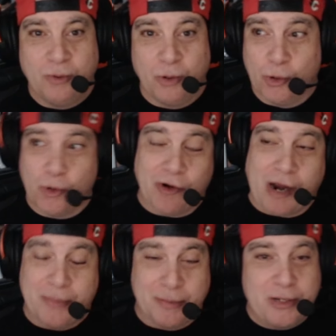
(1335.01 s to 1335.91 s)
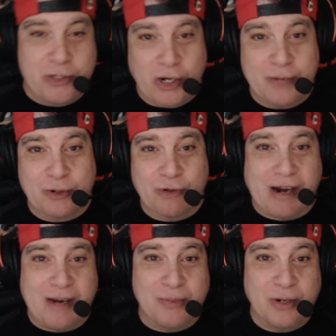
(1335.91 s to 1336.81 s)
well, you're crap, that means I'm
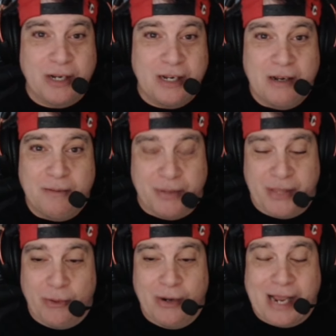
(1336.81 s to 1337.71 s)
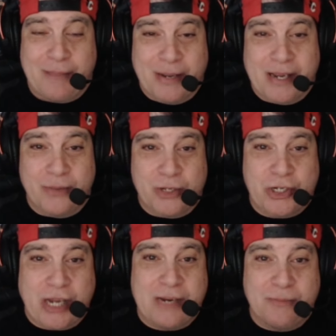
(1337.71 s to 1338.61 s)
crap. But they were lapping in the
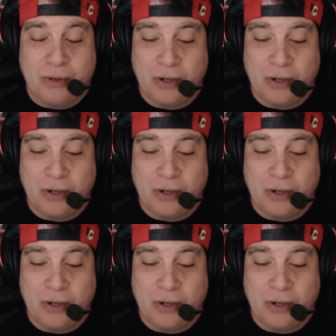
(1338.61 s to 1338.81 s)
same